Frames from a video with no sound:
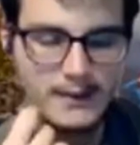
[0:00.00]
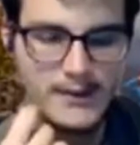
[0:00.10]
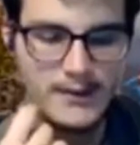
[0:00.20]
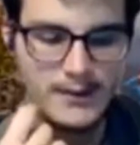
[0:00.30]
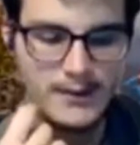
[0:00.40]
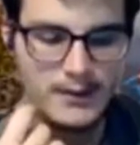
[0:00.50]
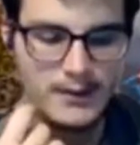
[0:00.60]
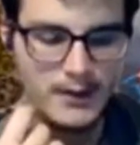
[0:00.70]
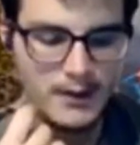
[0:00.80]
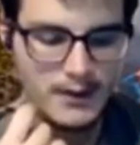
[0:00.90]
to
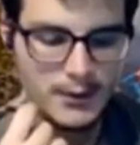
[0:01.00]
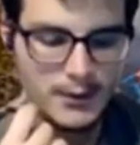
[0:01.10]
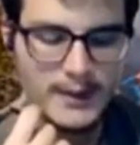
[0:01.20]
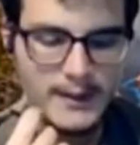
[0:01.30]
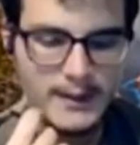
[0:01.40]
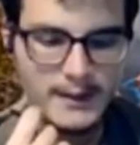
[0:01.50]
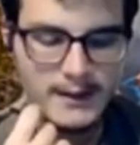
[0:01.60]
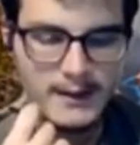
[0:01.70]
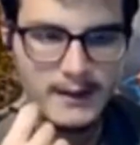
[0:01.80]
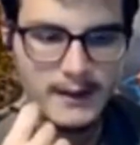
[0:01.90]
really
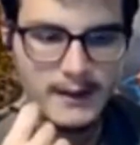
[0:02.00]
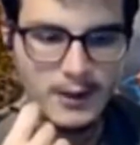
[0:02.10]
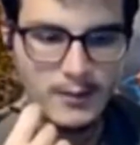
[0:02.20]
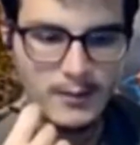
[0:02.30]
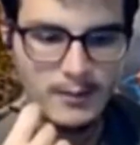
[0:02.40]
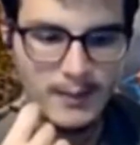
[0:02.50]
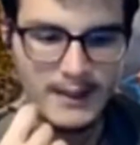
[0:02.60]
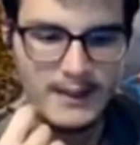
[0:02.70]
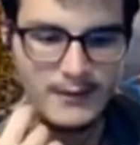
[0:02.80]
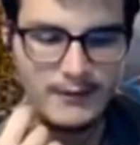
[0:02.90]
like
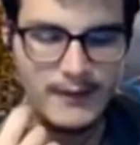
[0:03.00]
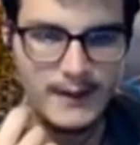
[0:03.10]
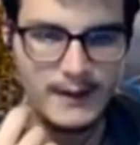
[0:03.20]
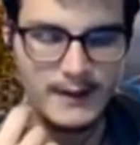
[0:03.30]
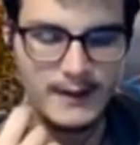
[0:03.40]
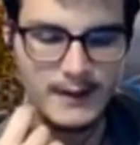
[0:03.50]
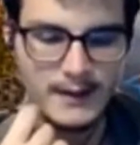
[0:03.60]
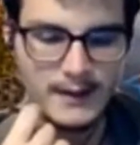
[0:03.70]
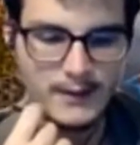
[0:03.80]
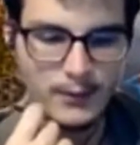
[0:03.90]
believe that
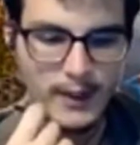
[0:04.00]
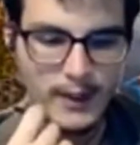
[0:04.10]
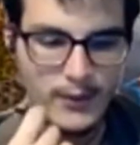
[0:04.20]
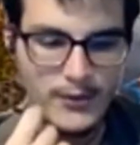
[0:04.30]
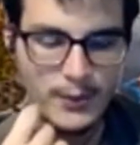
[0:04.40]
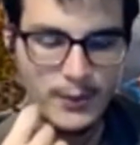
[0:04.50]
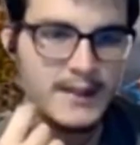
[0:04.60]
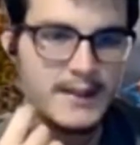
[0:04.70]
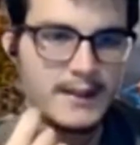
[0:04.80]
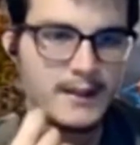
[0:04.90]
what I was doing
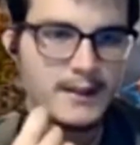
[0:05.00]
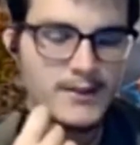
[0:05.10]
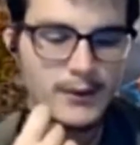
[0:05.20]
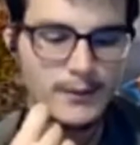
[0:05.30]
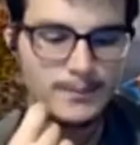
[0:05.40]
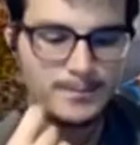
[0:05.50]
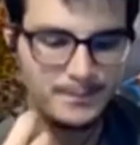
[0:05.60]
anything. And so